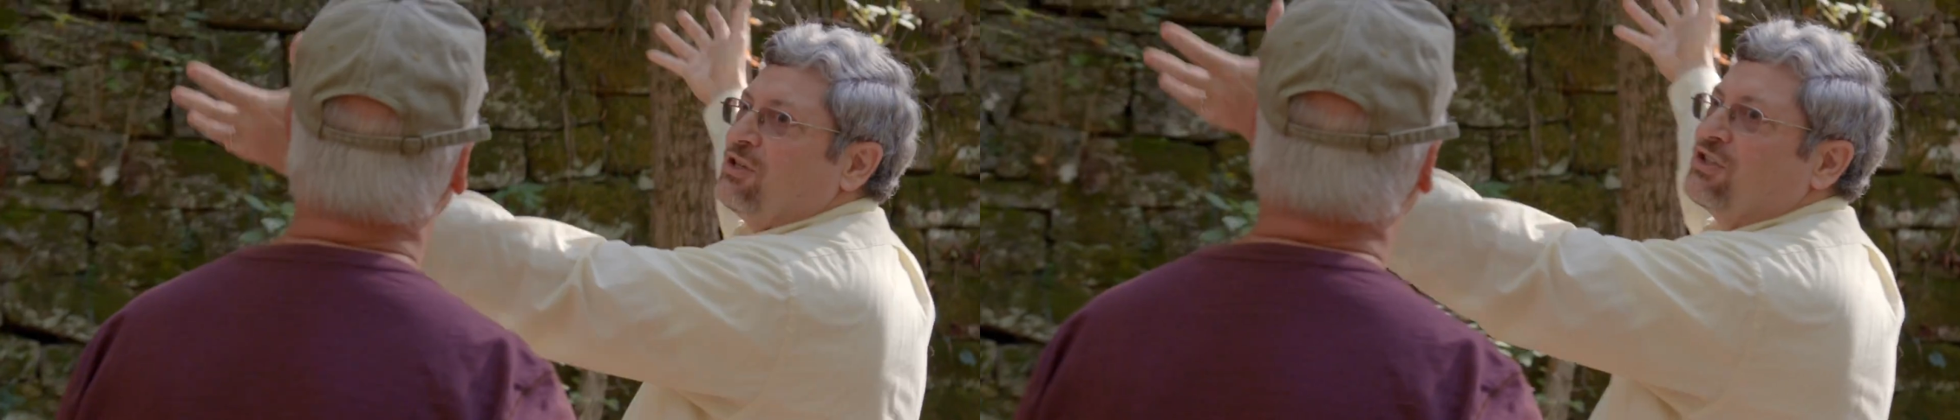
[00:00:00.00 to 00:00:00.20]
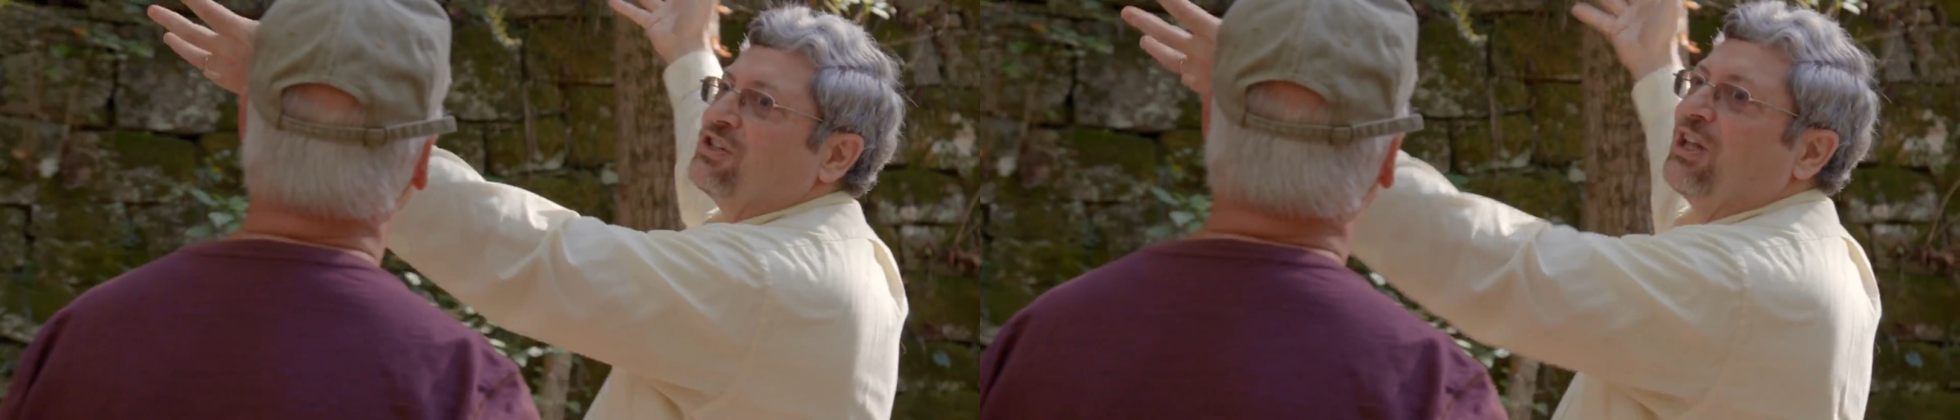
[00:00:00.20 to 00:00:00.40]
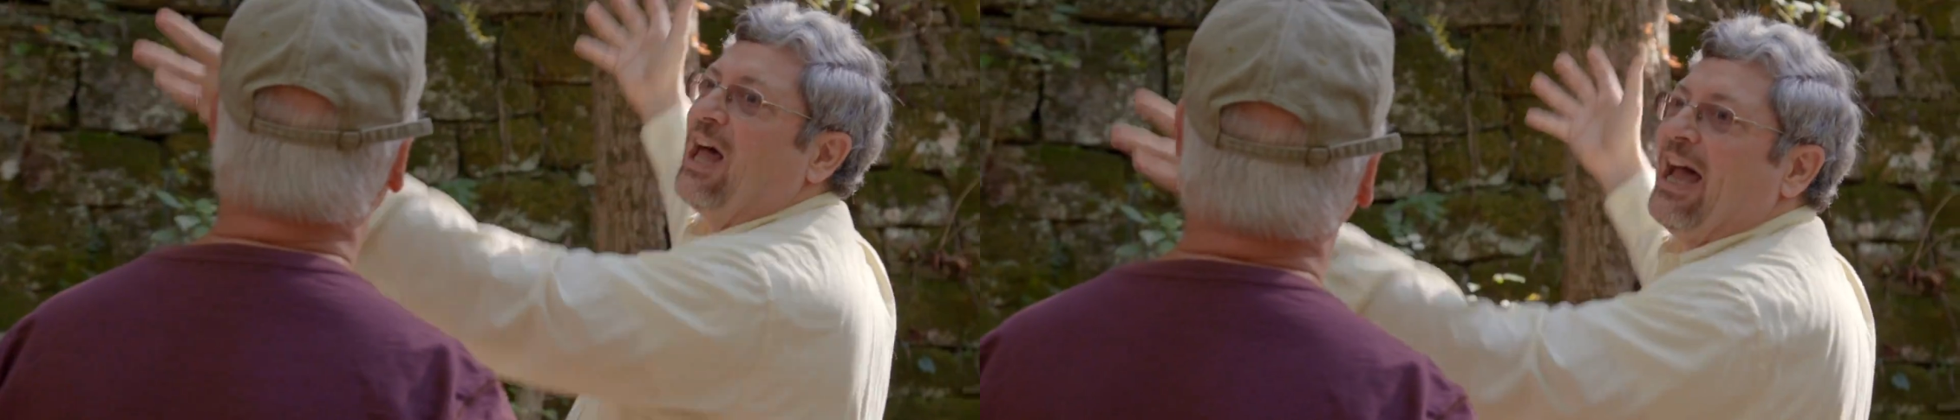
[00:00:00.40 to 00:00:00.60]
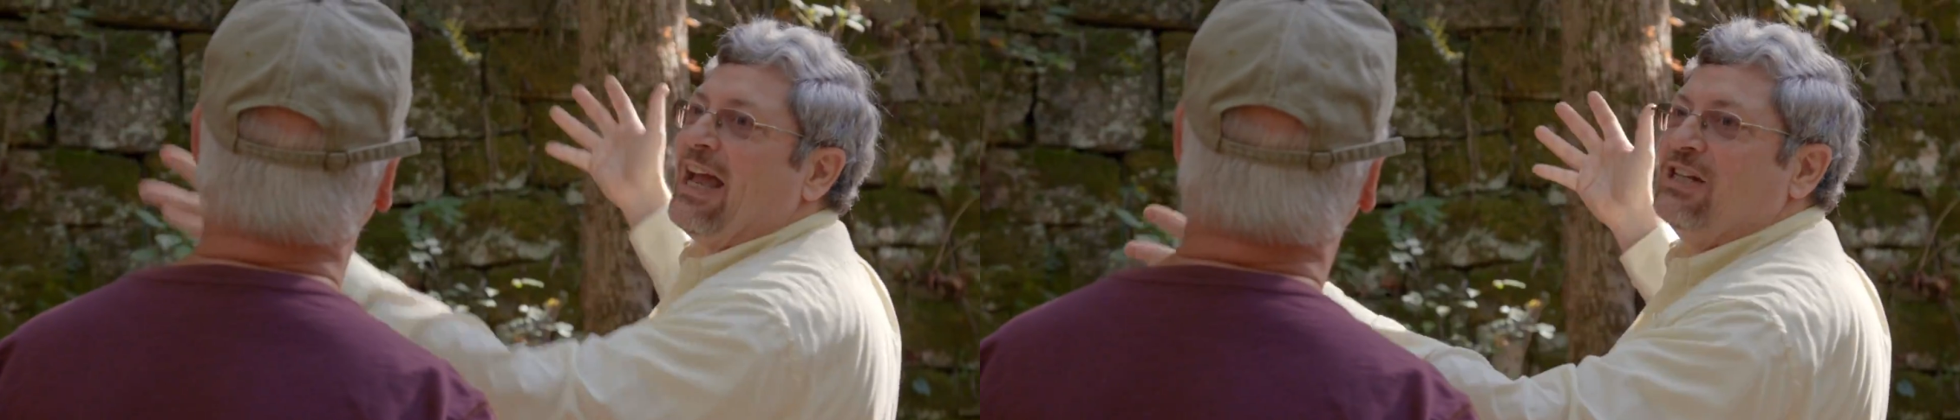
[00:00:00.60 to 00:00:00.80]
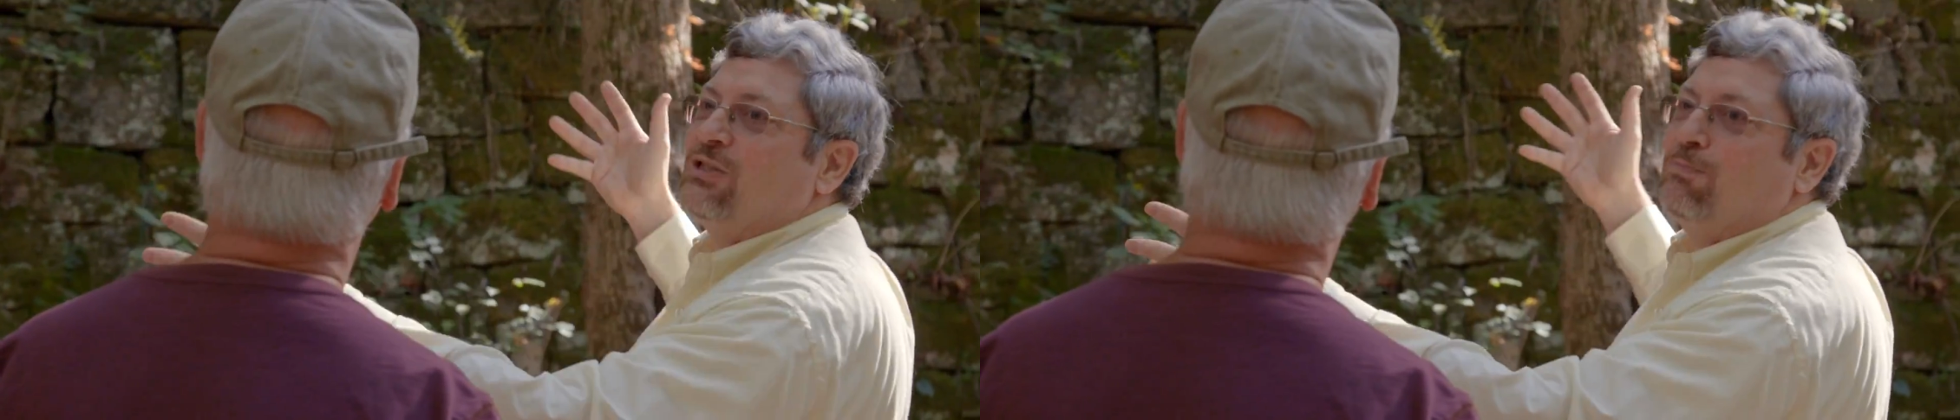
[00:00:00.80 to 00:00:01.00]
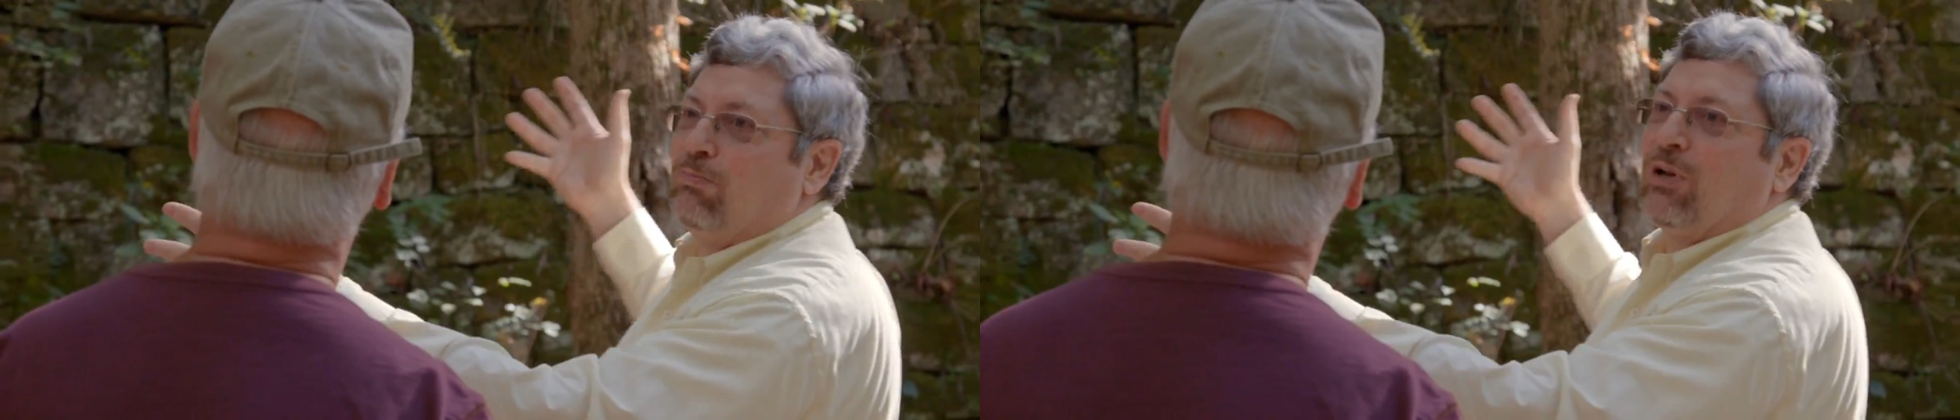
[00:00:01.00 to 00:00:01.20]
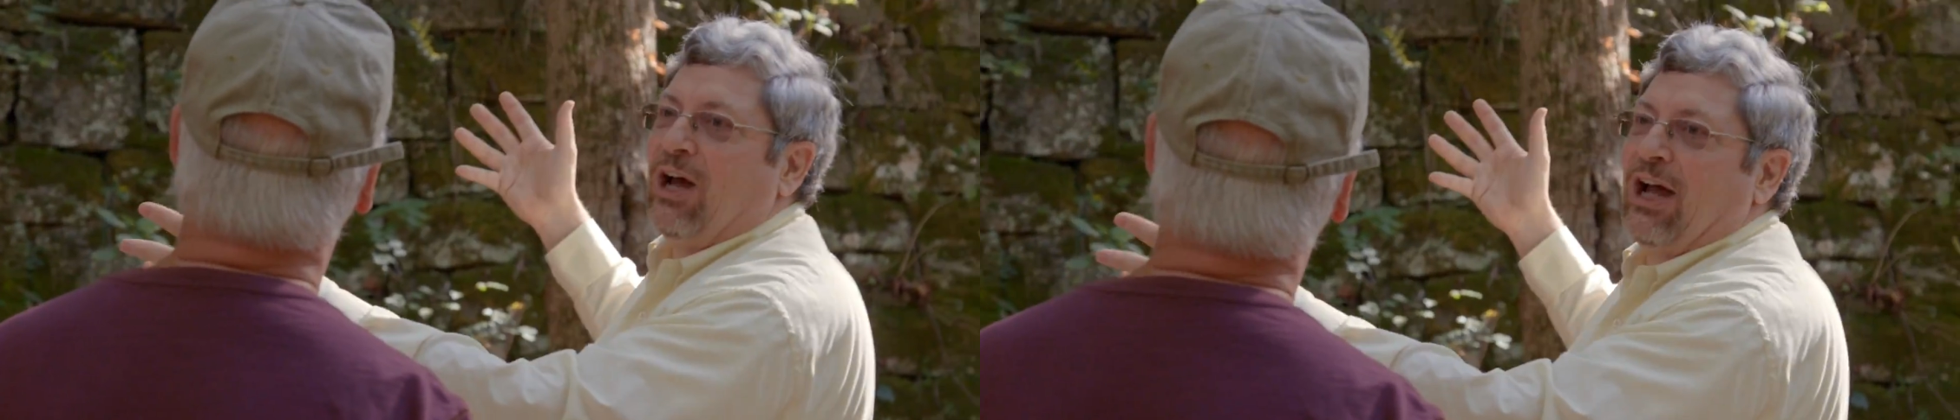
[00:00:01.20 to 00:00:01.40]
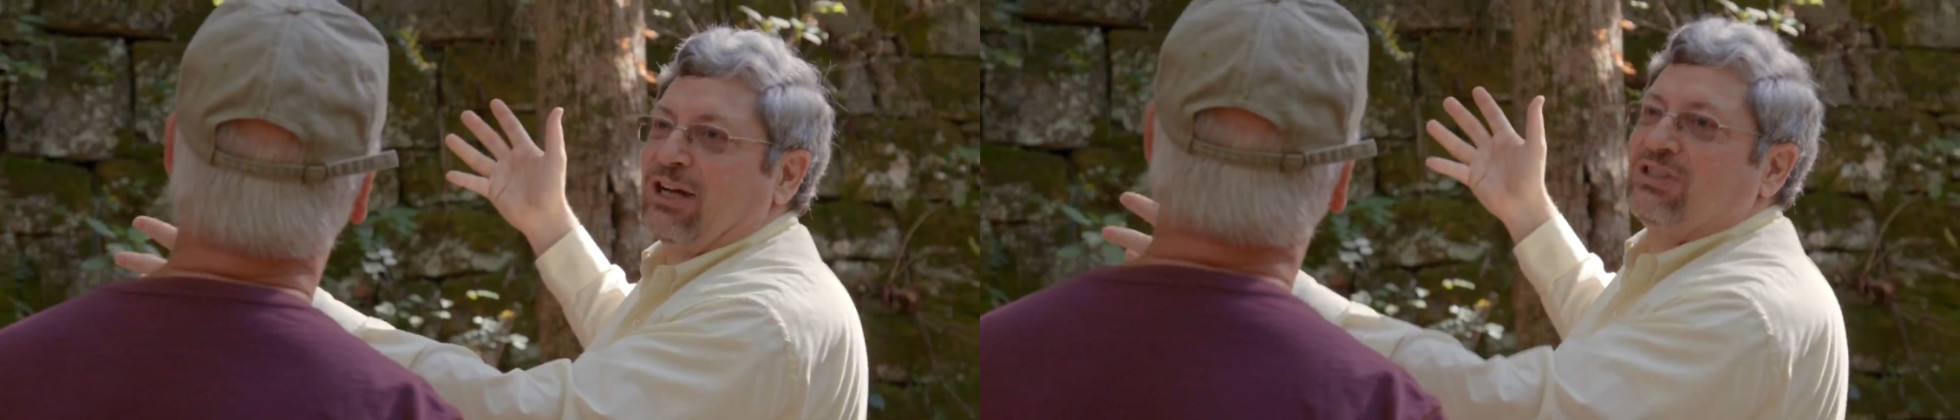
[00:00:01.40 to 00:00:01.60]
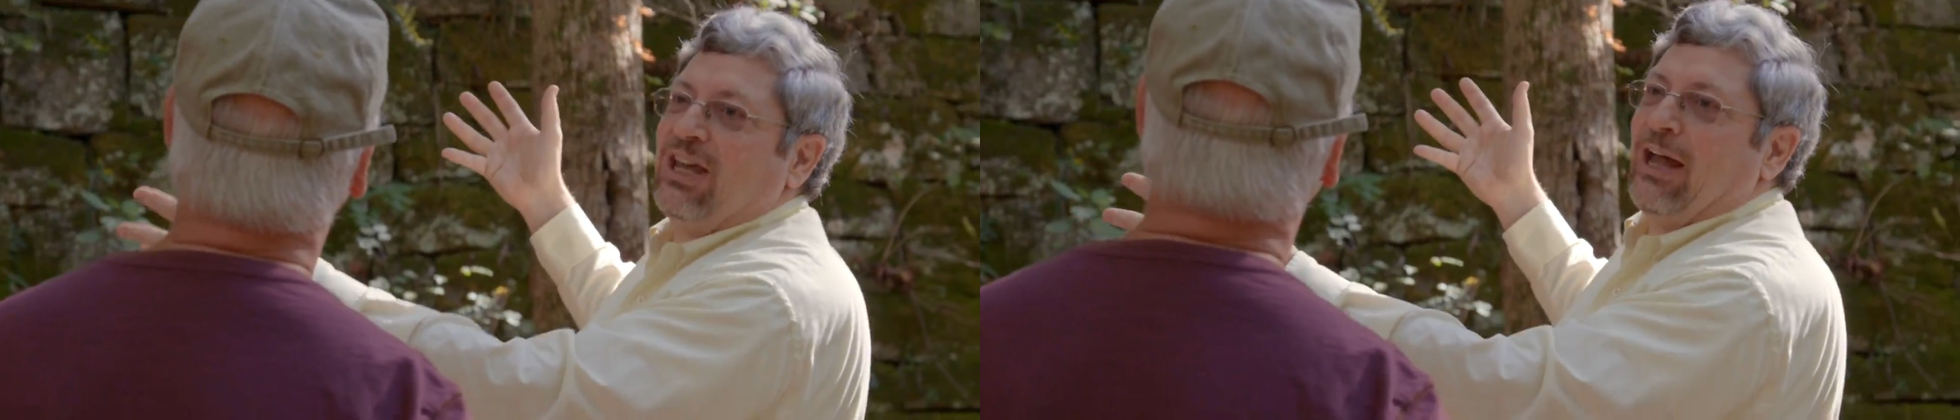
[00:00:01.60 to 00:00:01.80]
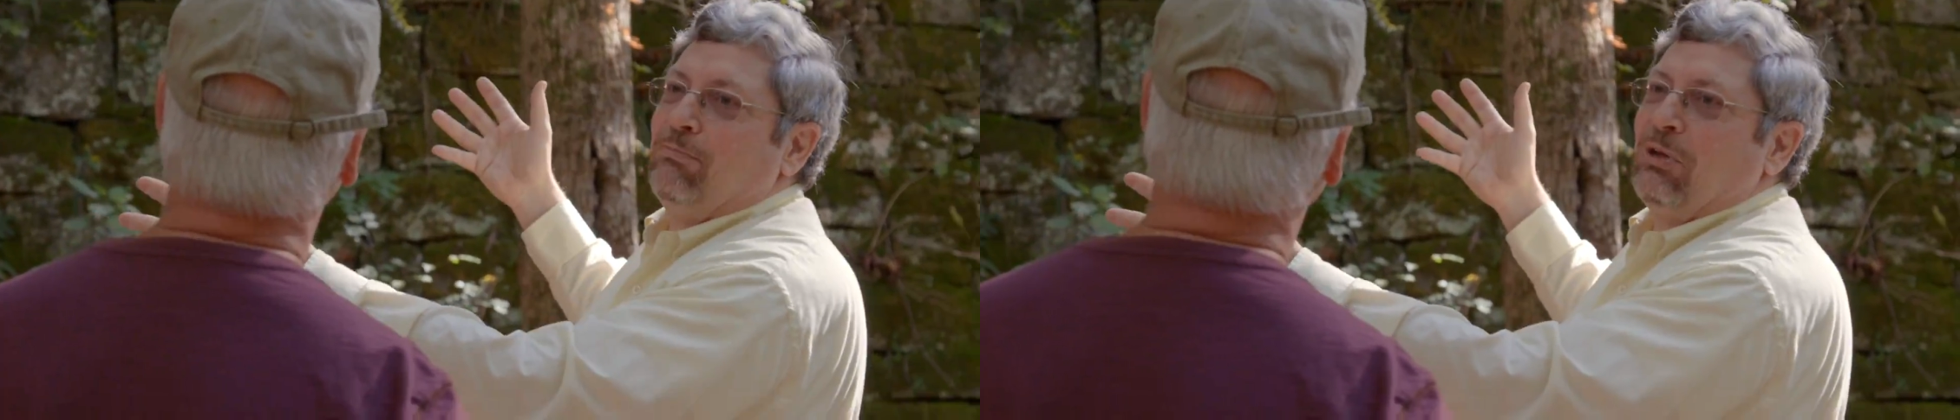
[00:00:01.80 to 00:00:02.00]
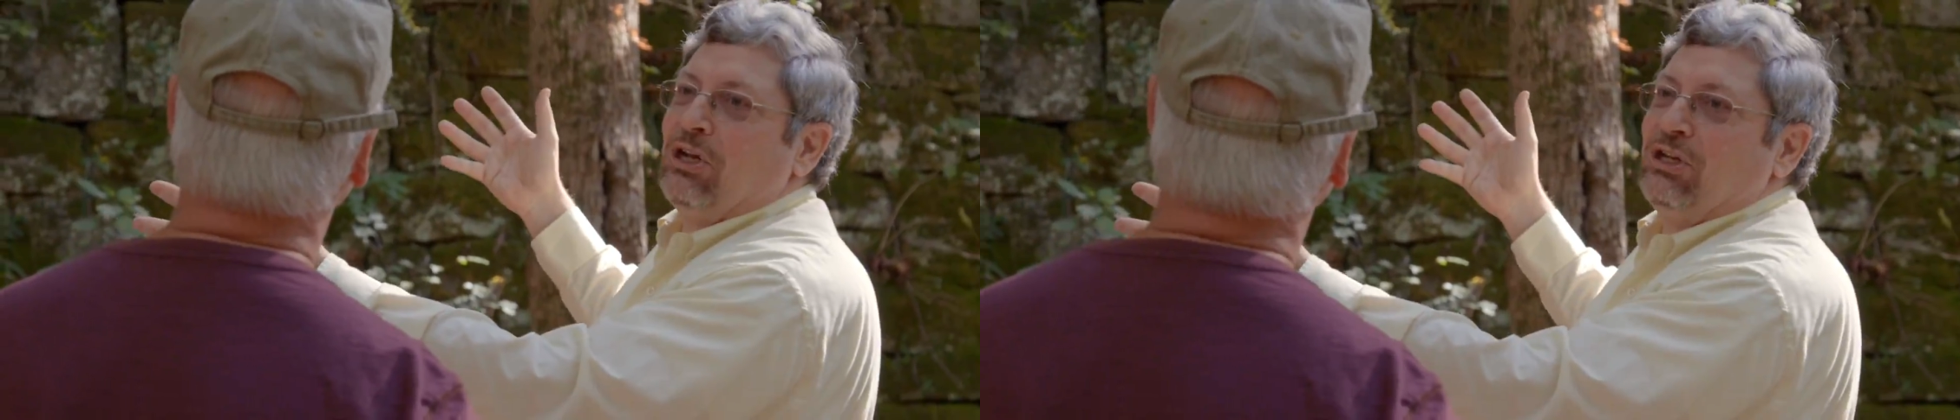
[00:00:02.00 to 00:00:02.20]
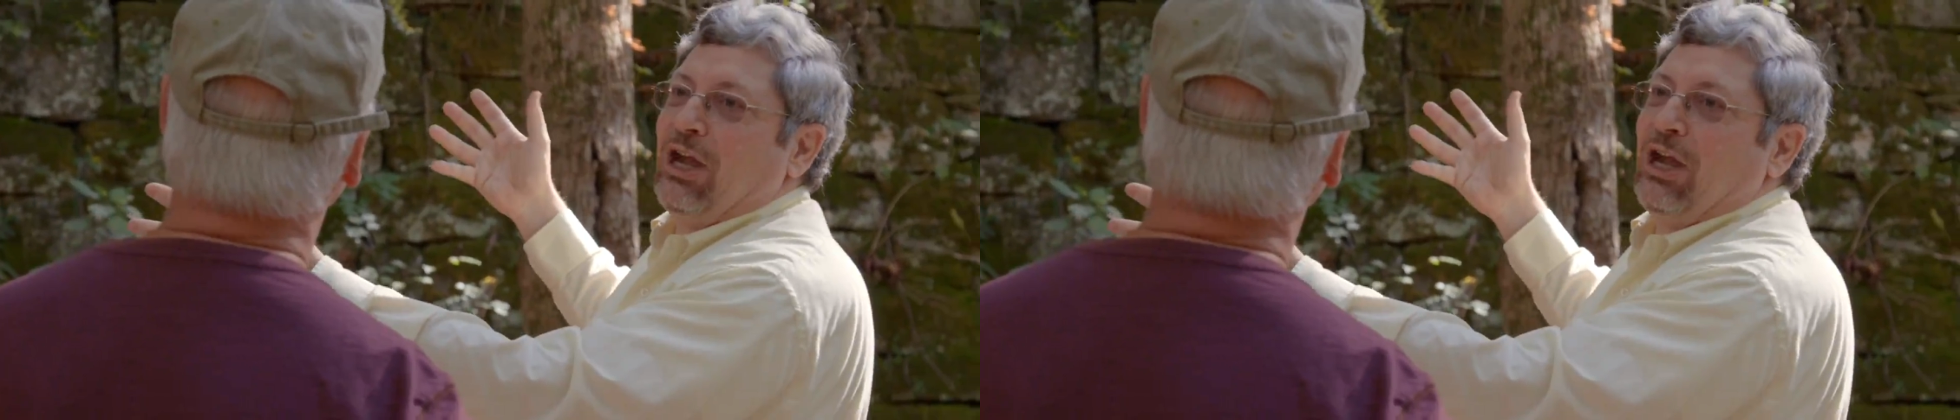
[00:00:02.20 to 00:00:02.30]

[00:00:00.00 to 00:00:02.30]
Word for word: slides, blocks that big